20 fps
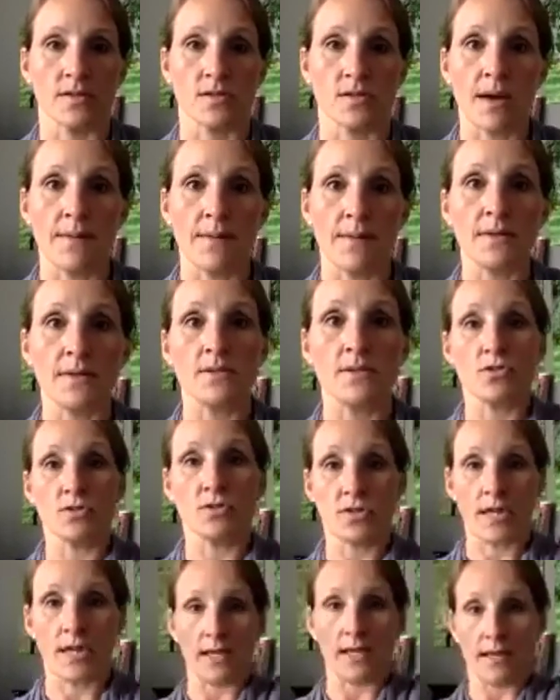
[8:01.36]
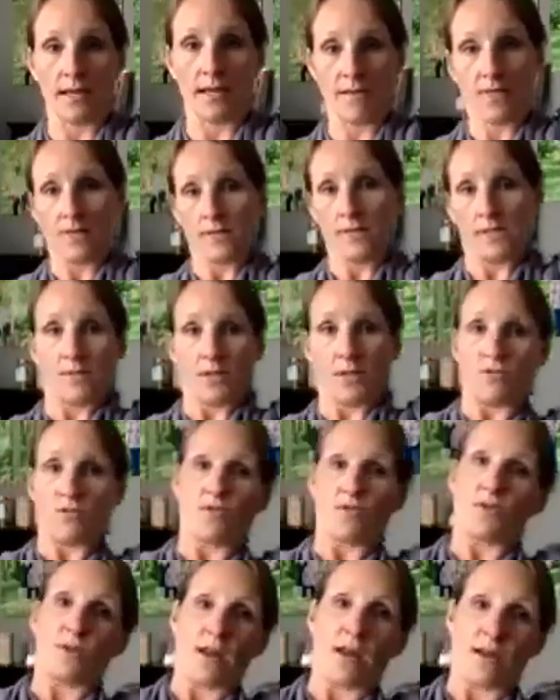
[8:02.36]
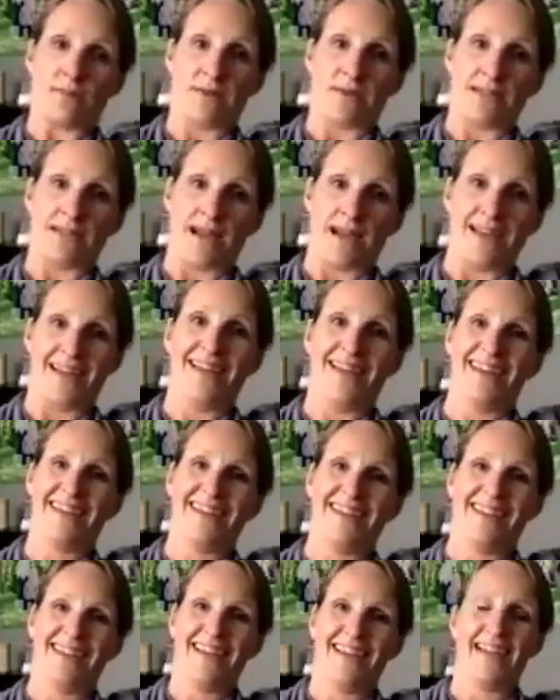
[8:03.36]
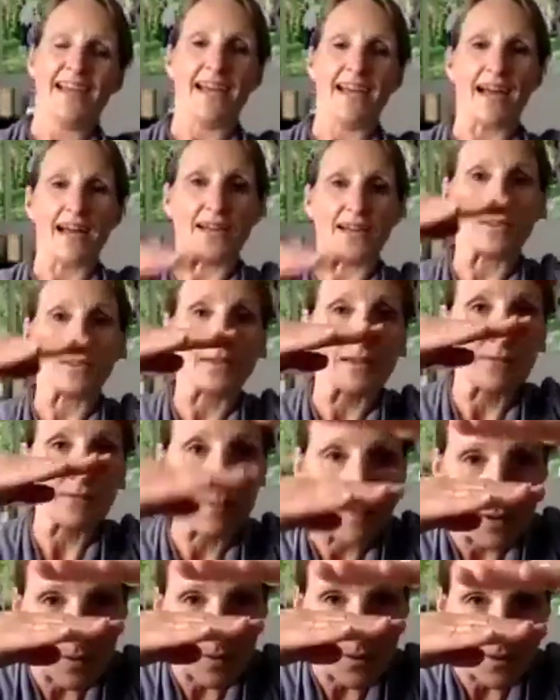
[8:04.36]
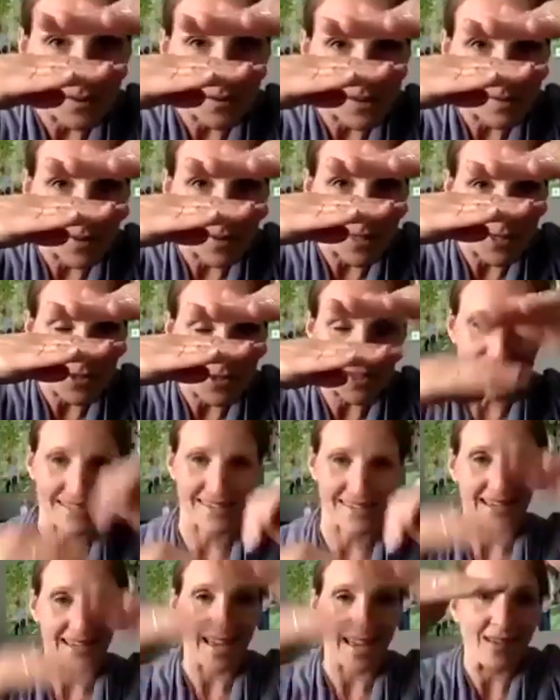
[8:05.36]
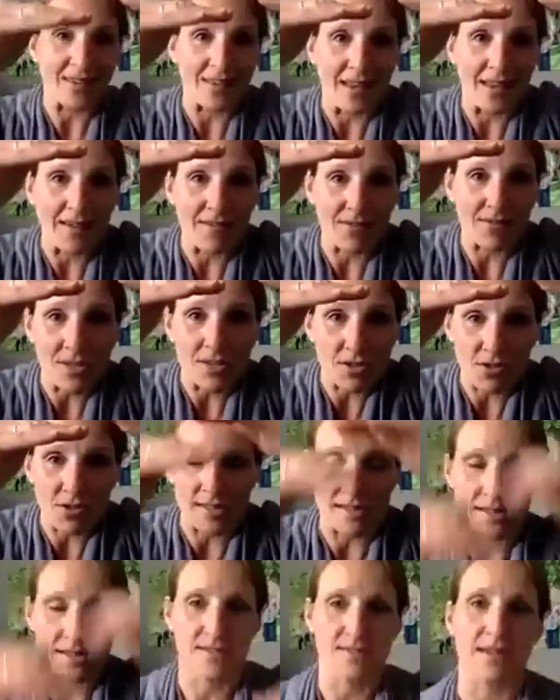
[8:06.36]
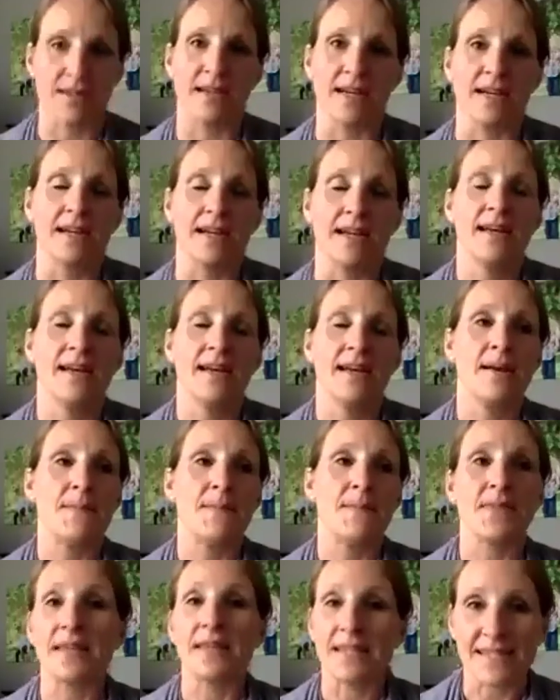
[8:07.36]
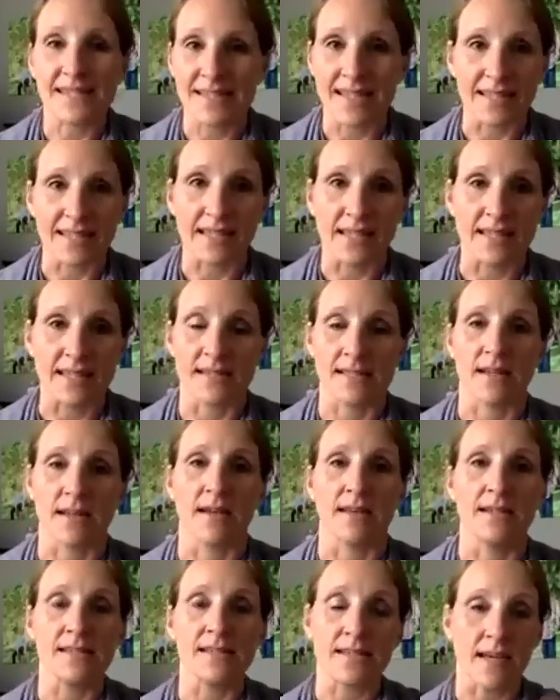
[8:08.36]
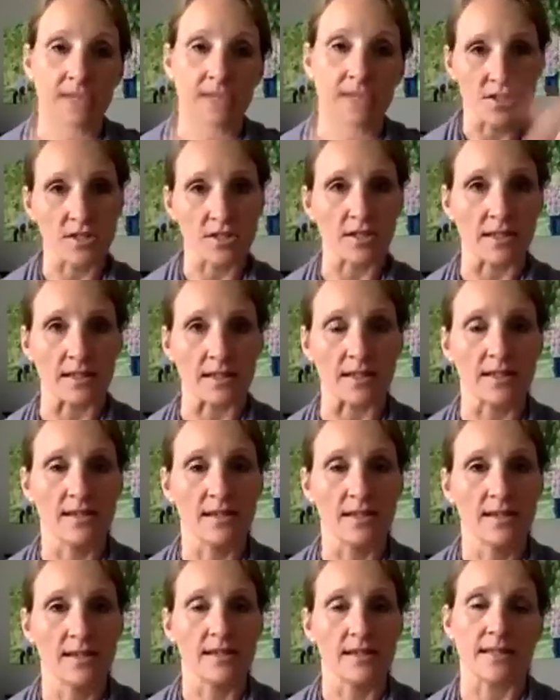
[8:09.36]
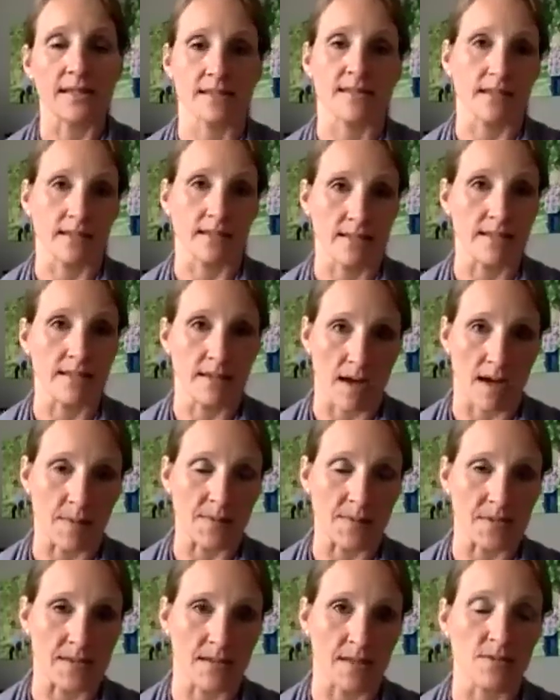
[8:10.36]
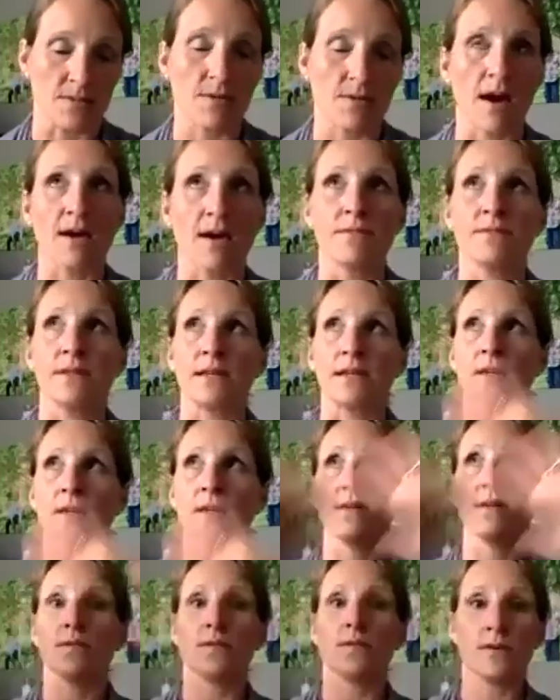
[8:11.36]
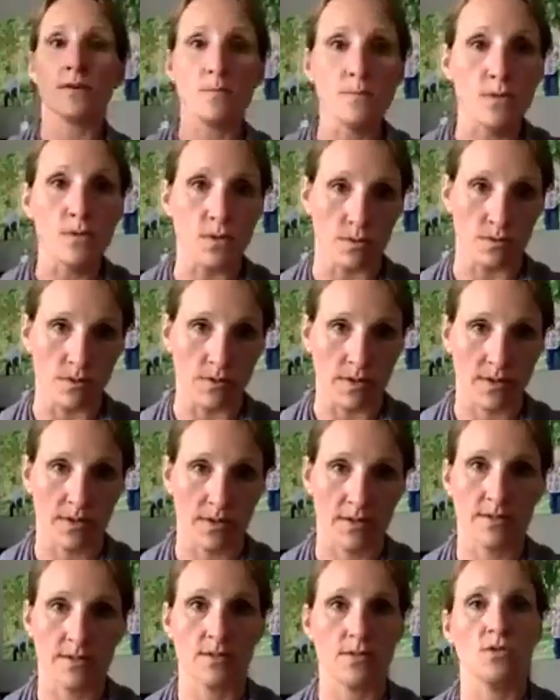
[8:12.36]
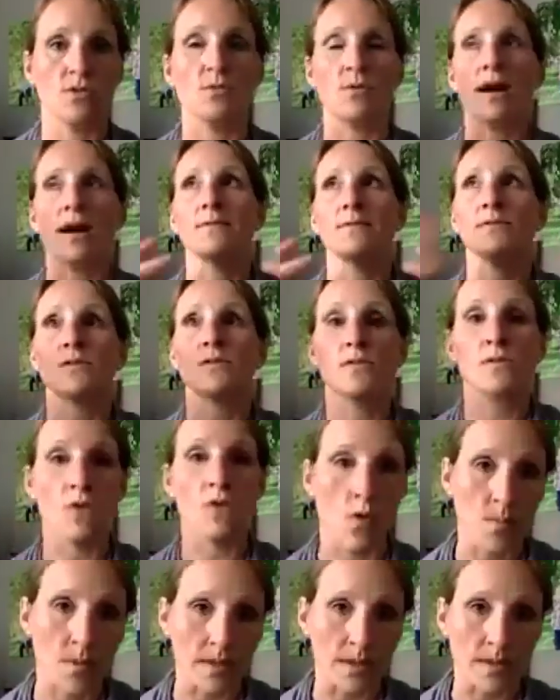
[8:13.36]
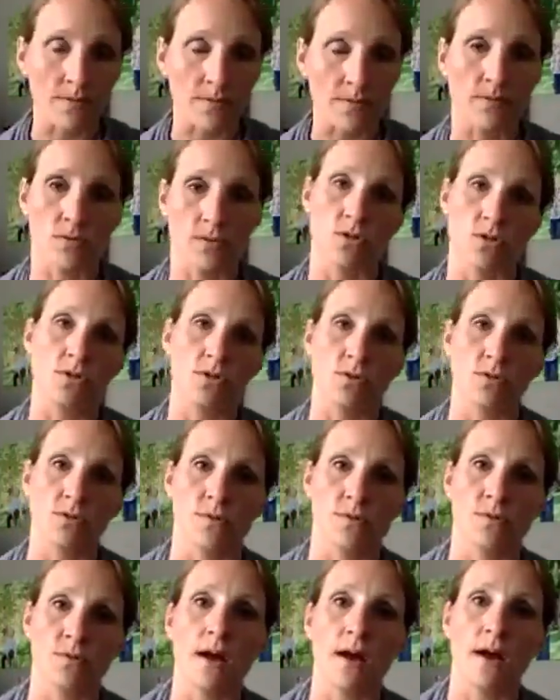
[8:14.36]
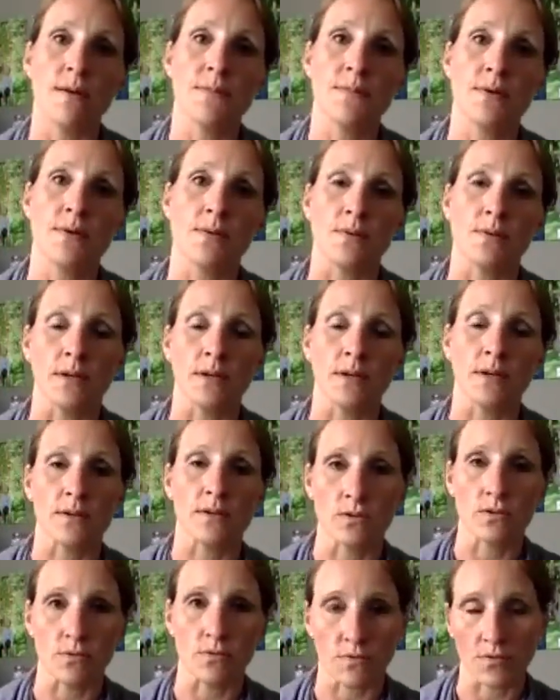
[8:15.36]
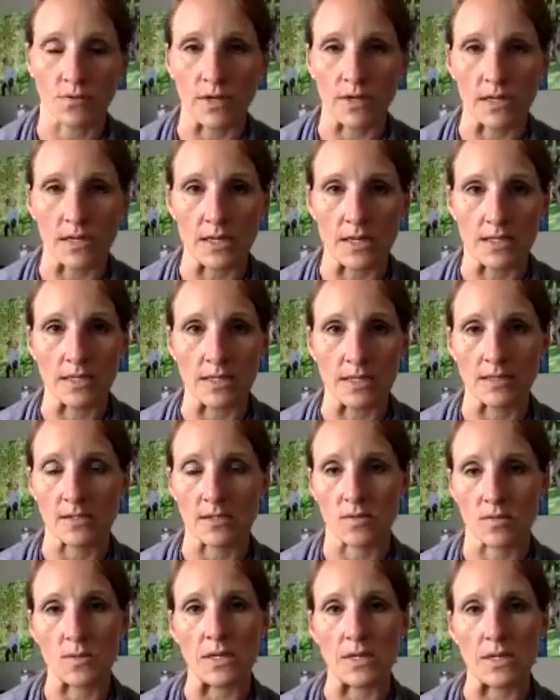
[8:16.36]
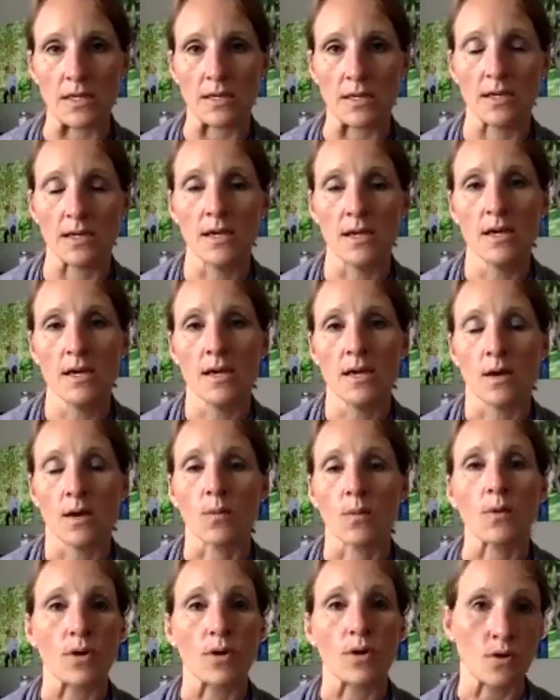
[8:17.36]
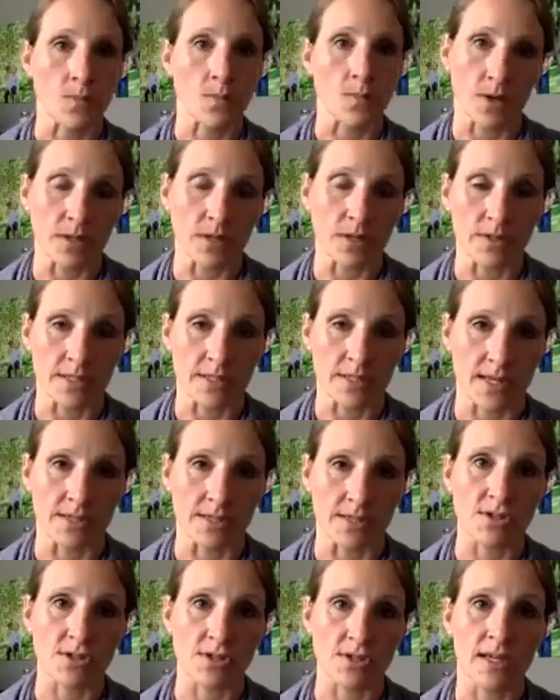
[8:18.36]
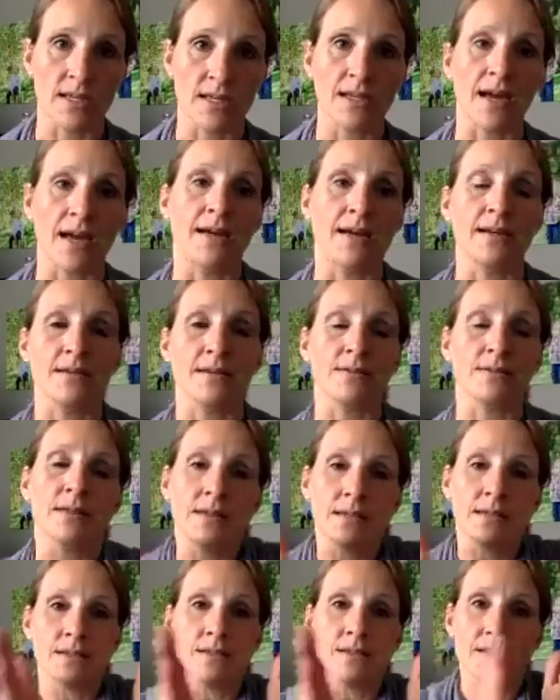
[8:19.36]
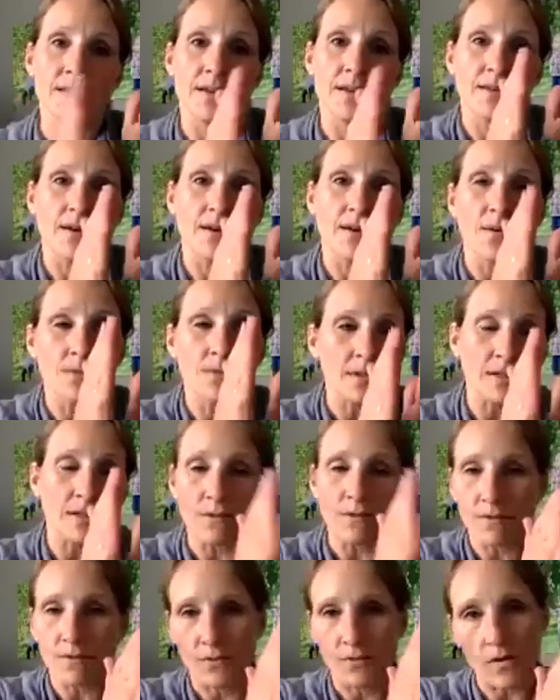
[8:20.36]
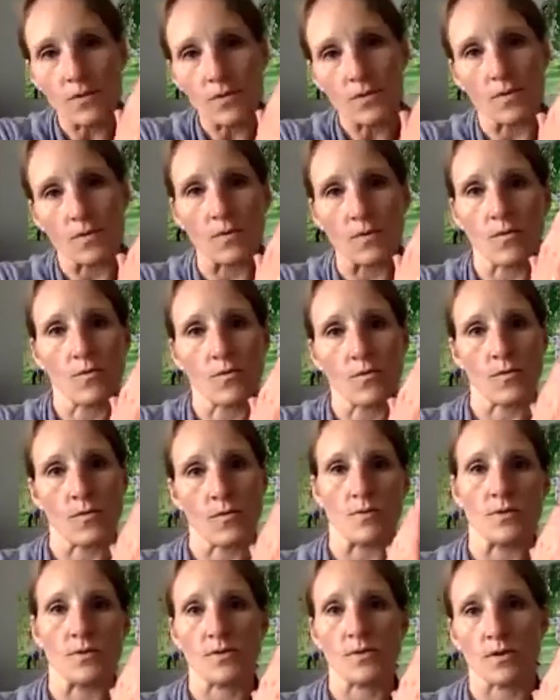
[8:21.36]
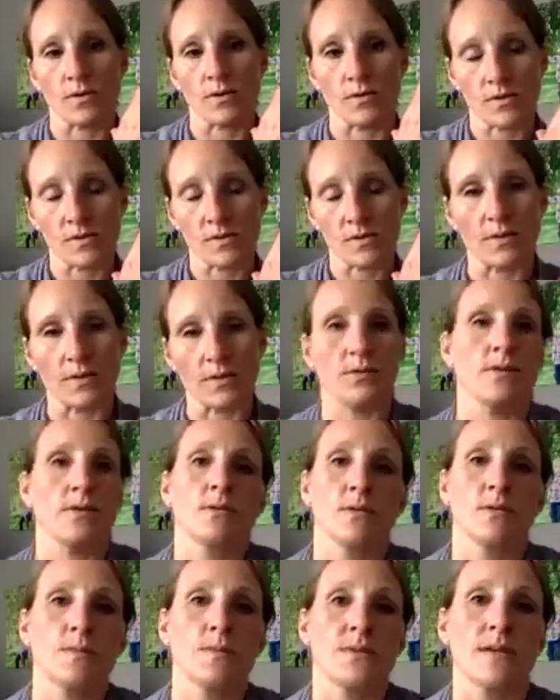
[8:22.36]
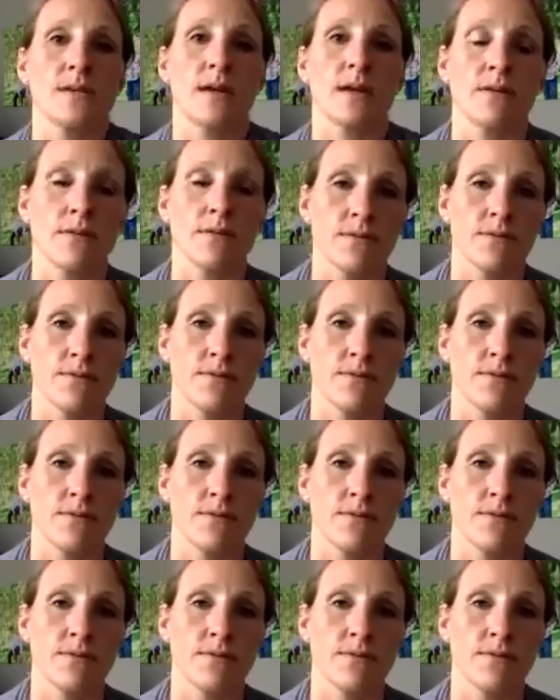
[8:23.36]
that means you're taking this much food out of my diet and you're leaving me with this many choices. Like I only have these choices right here. And that's not the case at all. It's actually exactly the opposite. You have like the moon. You have so many foods to choose from when gluten-free needs to be where you put your attention. And it really is only a few foods or small little groups of